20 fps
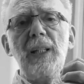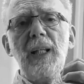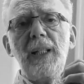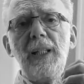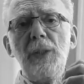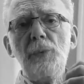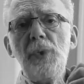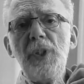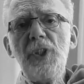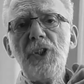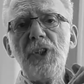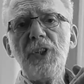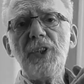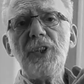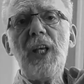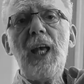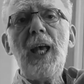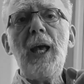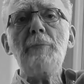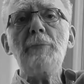like a
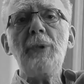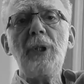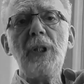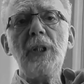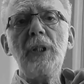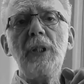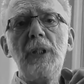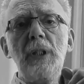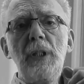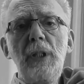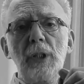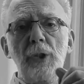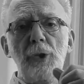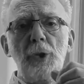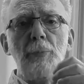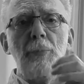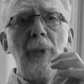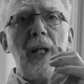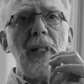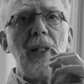witch's hammer,
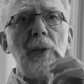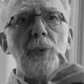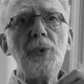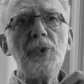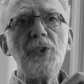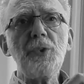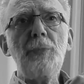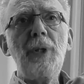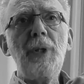the Malleus